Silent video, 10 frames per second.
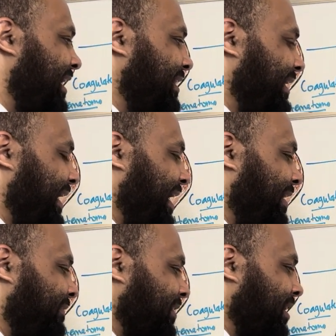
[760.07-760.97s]
they
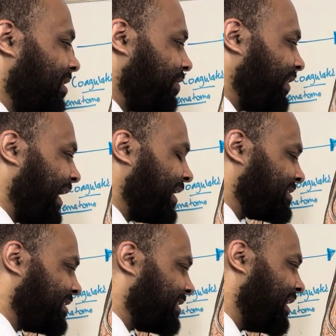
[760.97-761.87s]
have a lot of
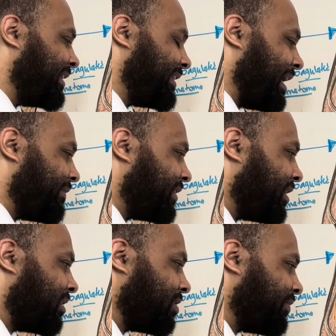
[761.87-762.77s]
acid, they have a
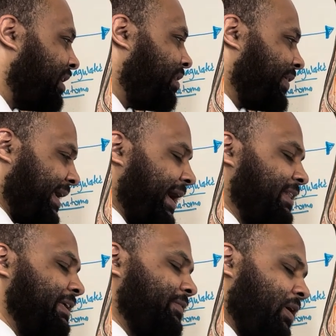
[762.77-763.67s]
lot of
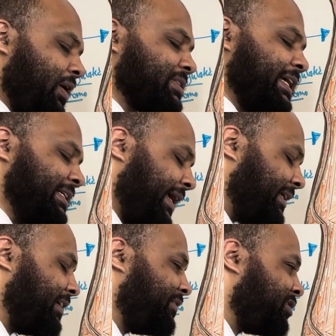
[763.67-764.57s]
reactive
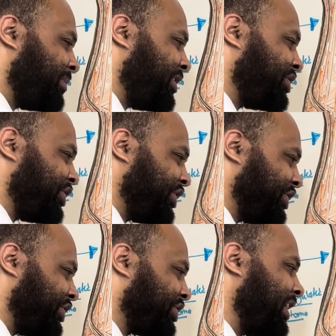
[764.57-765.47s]
oxidative
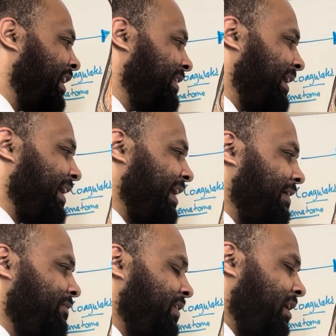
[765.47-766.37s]
species. They have